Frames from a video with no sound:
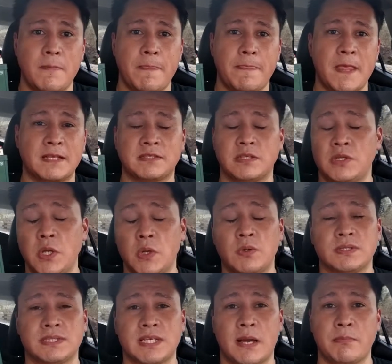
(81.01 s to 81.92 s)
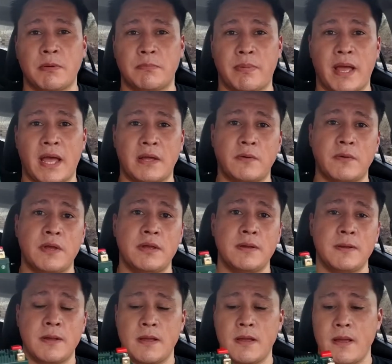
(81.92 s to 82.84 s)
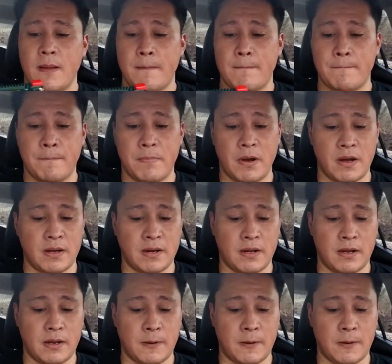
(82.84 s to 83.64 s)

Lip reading: It's a newer type of battery, but